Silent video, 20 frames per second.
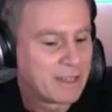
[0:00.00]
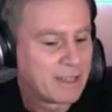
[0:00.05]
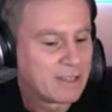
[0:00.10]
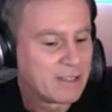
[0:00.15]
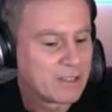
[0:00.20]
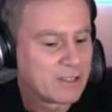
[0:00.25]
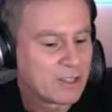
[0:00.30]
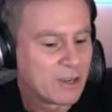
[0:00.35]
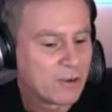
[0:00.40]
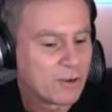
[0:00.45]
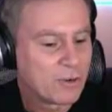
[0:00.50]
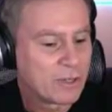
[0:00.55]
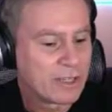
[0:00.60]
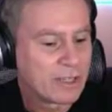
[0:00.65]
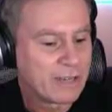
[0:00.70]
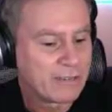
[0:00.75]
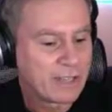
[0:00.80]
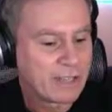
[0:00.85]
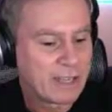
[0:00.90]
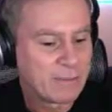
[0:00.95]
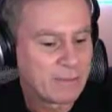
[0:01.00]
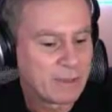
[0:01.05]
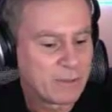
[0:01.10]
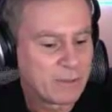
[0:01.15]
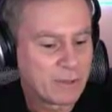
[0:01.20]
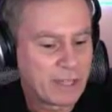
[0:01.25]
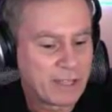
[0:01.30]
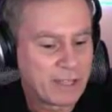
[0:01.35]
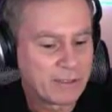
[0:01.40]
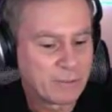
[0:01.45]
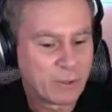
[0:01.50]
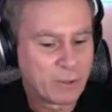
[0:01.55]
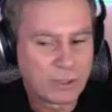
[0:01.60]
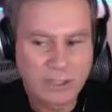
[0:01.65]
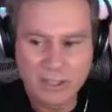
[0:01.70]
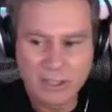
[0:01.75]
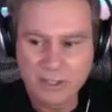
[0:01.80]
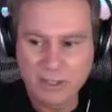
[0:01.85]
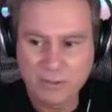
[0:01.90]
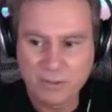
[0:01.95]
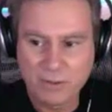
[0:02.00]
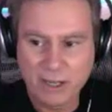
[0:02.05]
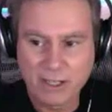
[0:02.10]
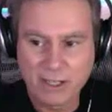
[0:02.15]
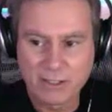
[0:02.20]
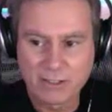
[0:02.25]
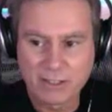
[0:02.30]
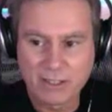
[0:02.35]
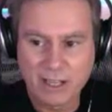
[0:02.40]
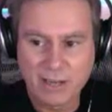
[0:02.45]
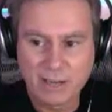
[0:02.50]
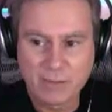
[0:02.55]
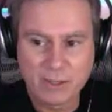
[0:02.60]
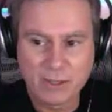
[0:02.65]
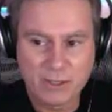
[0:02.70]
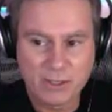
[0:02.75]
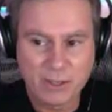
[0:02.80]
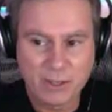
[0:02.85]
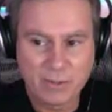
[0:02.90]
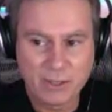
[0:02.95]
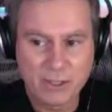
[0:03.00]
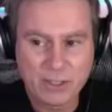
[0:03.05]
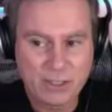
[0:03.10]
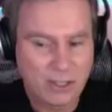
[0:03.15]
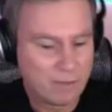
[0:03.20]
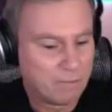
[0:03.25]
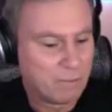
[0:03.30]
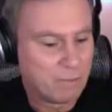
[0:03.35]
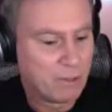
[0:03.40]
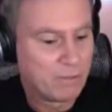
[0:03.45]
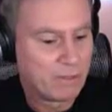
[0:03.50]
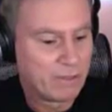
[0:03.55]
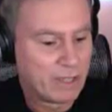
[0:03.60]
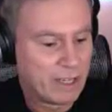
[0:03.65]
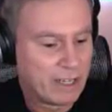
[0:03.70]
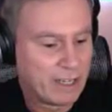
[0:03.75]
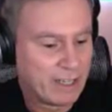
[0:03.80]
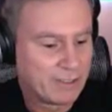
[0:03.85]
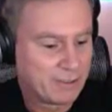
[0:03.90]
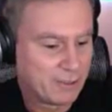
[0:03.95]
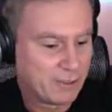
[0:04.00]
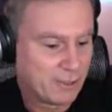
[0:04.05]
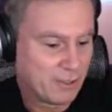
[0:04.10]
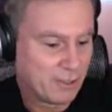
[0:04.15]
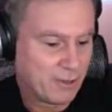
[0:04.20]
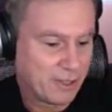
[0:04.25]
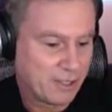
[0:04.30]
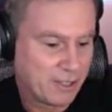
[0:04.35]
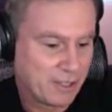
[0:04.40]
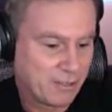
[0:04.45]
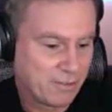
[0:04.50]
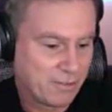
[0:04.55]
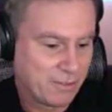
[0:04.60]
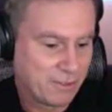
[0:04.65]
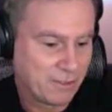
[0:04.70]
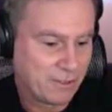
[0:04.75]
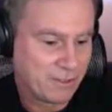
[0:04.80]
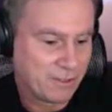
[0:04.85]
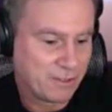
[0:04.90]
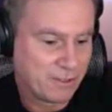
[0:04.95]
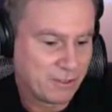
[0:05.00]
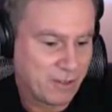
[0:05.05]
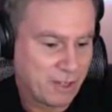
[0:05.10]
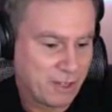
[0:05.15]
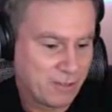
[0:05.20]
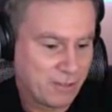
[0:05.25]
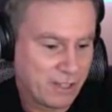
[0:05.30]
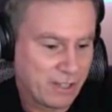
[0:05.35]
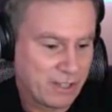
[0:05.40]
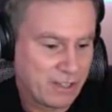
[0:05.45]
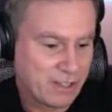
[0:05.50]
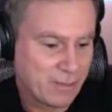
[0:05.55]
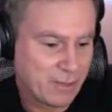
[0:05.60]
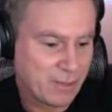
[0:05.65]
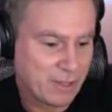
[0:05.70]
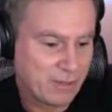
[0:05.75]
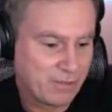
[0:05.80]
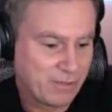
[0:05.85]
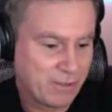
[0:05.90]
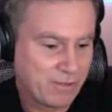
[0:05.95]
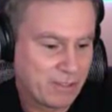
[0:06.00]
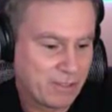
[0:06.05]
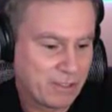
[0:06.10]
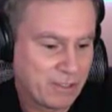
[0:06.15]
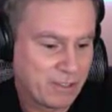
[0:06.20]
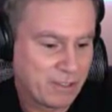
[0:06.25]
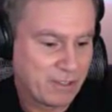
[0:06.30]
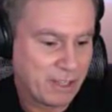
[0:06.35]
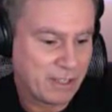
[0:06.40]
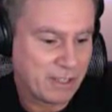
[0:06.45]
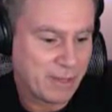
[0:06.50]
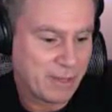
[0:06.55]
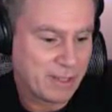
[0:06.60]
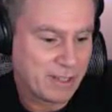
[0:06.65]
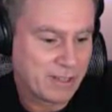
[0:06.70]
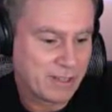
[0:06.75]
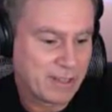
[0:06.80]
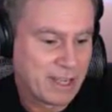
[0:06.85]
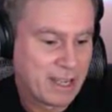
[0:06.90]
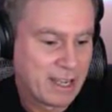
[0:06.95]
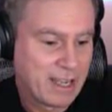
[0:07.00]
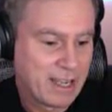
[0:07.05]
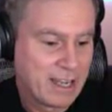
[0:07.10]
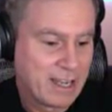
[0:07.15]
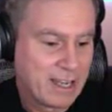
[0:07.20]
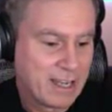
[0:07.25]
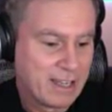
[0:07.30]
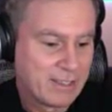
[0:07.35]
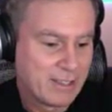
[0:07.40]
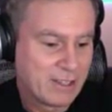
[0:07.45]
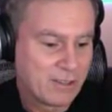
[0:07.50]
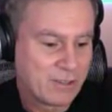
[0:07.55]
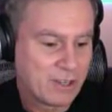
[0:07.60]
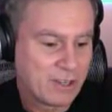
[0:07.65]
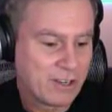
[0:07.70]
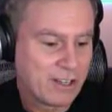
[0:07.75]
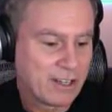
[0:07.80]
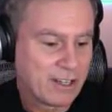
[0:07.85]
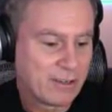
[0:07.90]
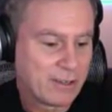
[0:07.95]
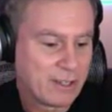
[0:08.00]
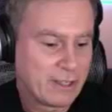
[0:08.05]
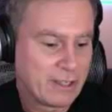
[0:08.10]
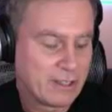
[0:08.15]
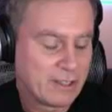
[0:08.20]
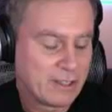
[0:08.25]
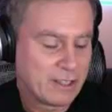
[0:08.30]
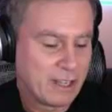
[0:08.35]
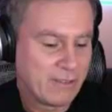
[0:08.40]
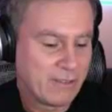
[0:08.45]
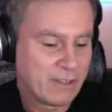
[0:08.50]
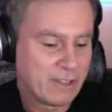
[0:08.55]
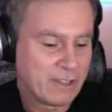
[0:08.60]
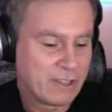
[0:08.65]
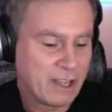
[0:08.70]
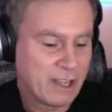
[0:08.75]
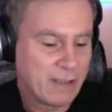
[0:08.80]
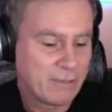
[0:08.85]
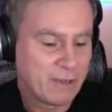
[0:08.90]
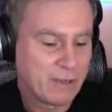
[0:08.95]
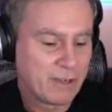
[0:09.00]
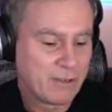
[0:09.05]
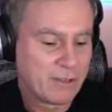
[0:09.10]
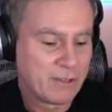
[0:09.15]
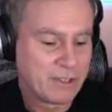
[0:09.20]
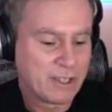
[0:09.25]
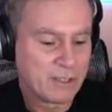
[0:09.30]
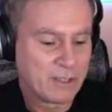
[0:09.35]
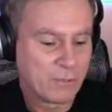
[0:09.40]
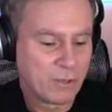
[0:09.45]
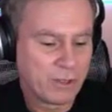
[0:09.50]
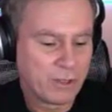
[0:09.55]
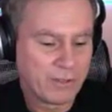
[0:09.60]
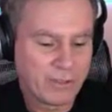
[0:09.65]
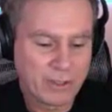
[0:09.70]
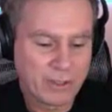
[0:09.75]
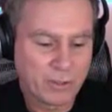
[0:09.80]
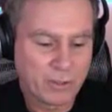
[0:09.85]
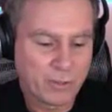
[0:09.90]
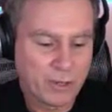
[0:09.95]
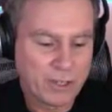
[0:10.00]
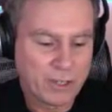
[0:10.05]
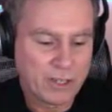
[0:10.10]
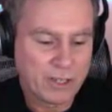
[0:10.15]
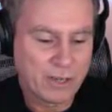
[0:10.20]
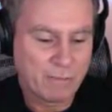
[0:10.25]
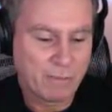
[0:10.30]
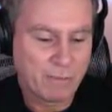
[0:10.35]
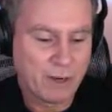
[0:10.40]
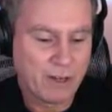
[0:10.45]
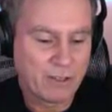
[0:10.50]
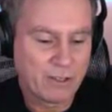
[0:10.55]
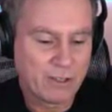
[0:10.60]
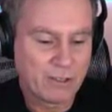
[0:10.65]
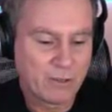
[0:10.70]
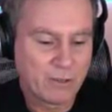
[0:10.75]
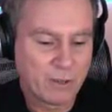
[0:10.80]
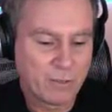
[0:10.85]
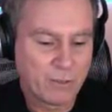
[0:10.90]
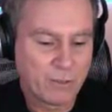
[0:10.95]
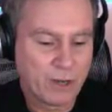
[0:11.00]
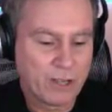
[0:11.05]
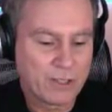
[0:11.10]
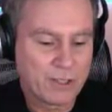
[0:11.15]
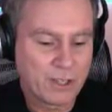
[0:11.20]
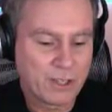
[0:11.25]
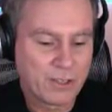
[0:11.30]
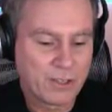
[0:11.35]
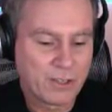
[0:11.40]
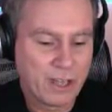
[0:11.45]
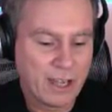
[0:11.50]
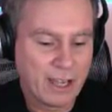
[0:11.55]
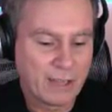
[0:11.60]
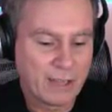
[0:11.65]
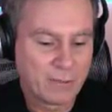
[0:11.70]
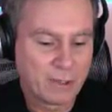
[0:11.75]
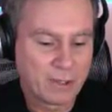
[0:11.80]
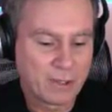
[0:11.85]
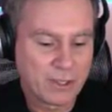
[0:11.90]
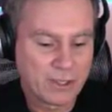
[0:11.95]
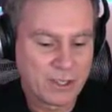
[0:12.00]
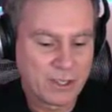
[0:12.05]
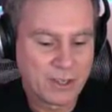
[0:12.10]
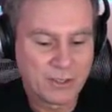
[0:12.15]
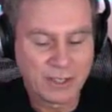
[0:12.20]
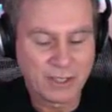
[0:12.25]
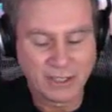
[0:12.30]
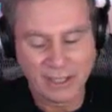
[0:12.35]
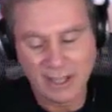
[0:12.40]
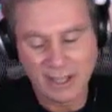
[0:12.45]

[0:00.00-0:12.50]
So we're going to have to keep this one down more or less to regular times here. So I'm going to start moving on through the questions for Stress Free Lounge episode 52. That's amazing. So starting with Stephen Sopko, who says, will the virtual president pardon or prosecute Edward Snowden?